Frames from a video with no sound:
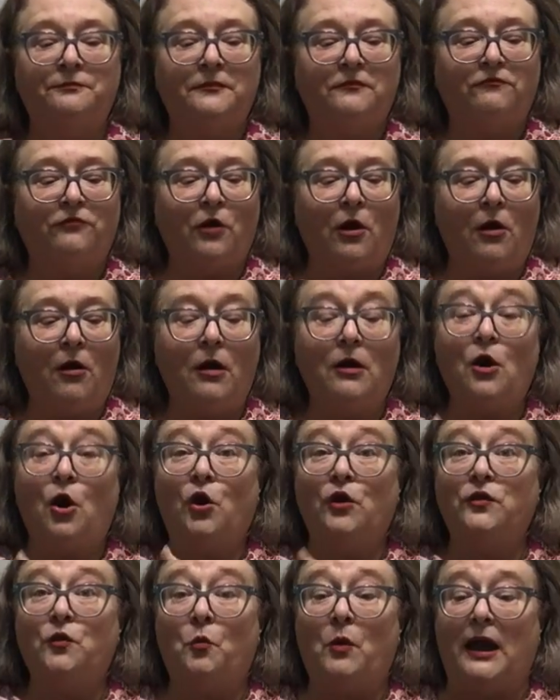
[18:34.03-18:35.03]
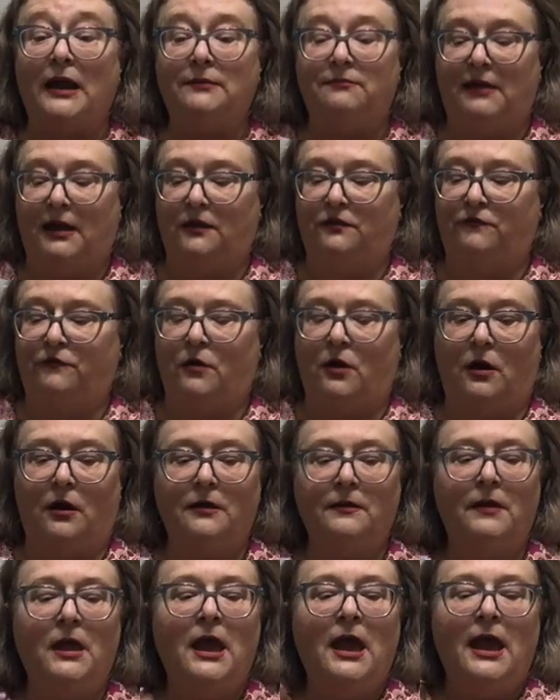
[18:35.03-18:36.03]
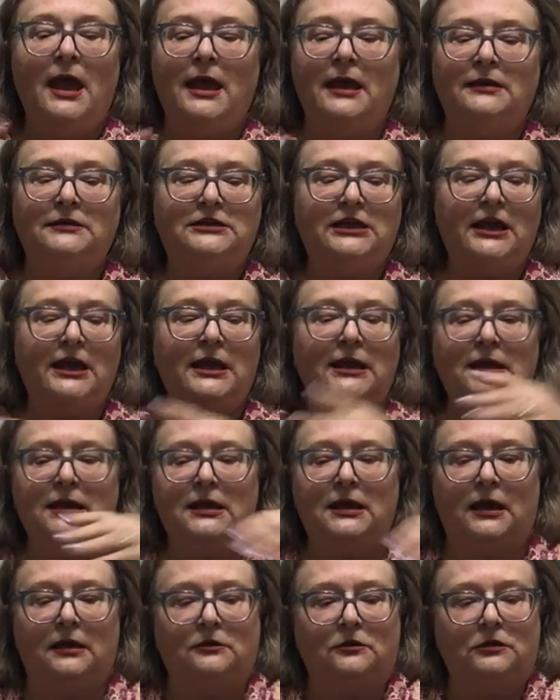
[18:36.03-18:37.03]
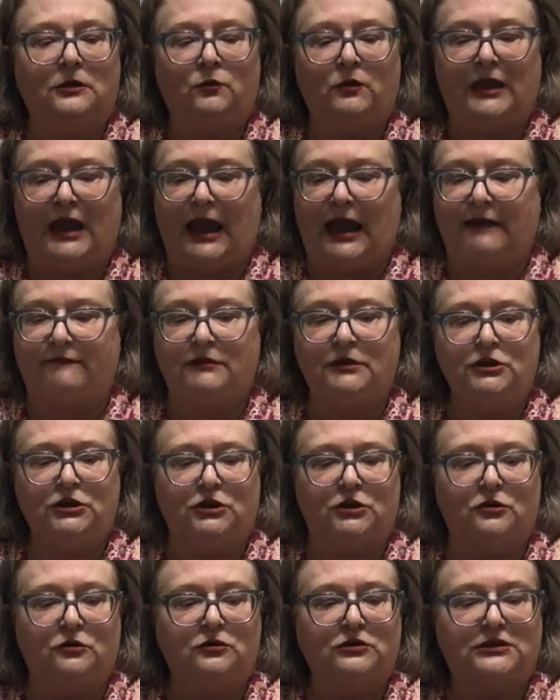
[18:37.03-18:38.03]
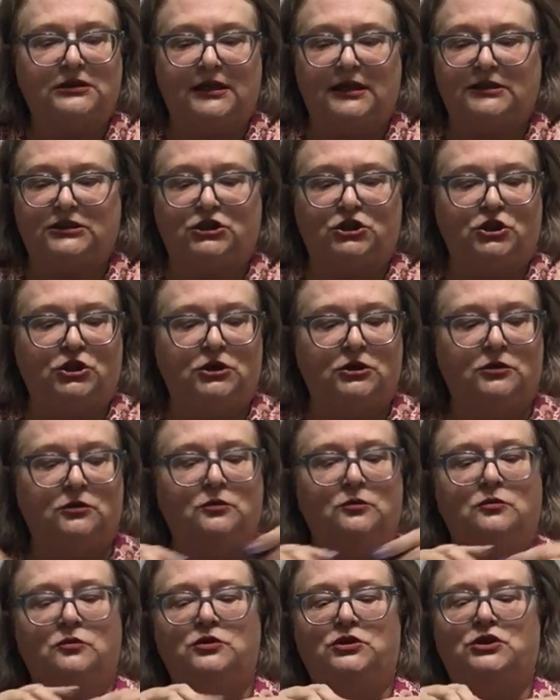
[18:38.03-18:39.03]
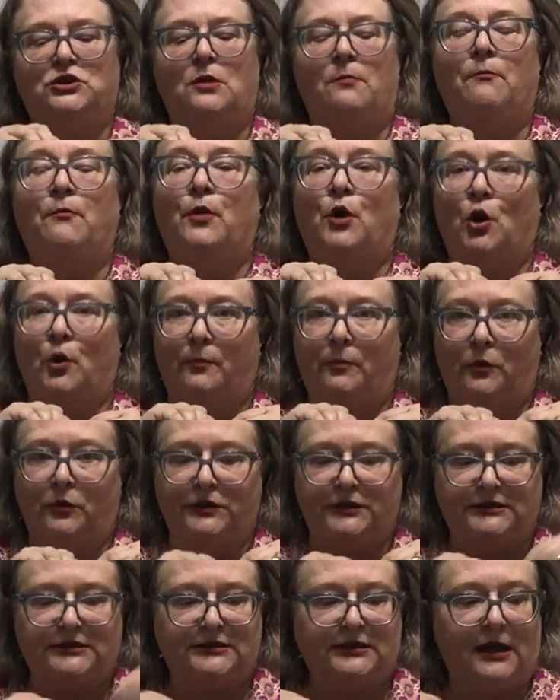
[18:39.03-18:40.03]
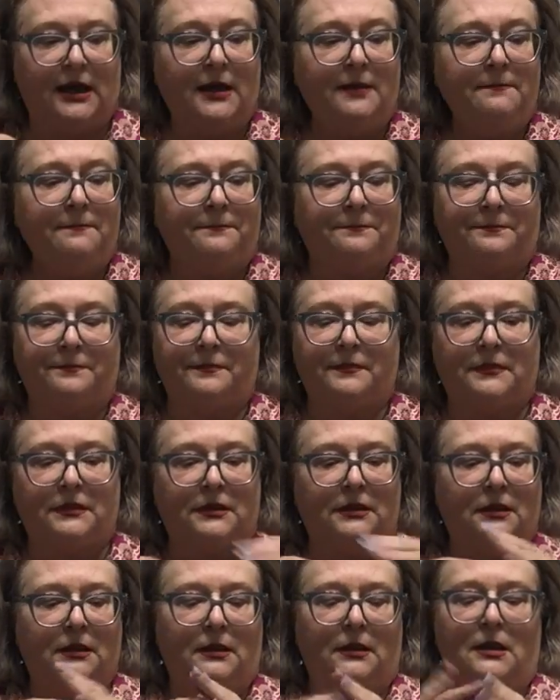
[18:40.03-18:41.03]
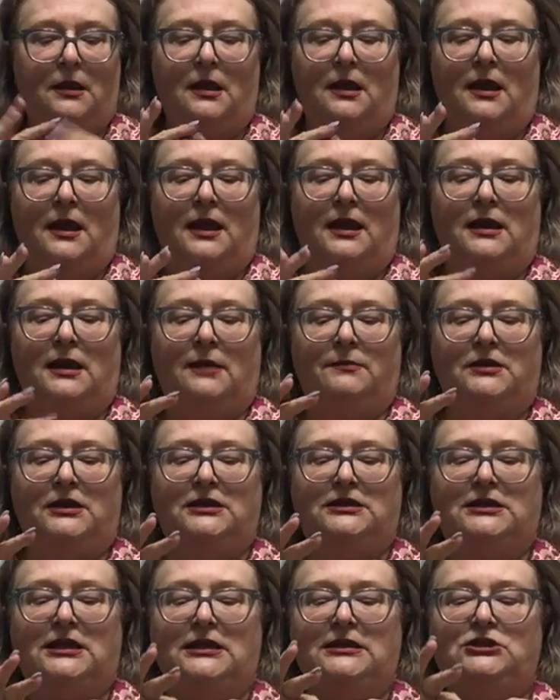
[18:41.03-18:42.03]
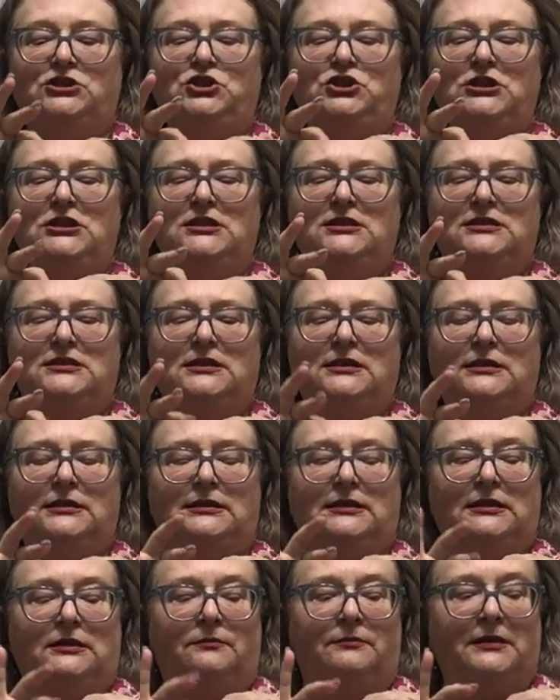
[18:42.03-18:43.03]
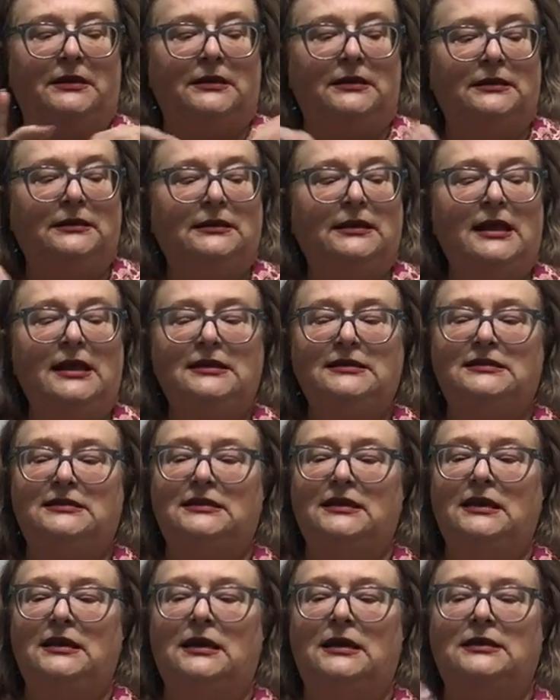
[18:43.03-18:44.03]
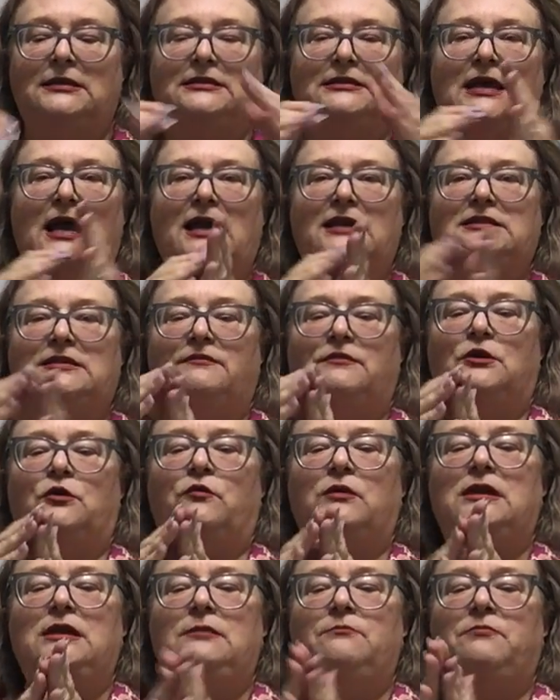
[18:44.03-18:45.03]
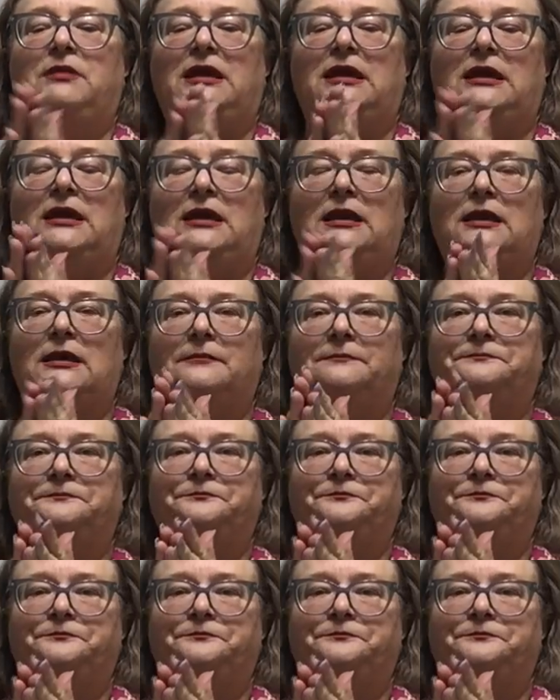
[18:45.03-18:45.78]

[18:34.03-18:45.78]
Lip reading: Frog or the wide-mouthed frog, and take a color that we haven't used. Let's use purple this time. And I'm going to take just a little bit, less than a size of a green pea.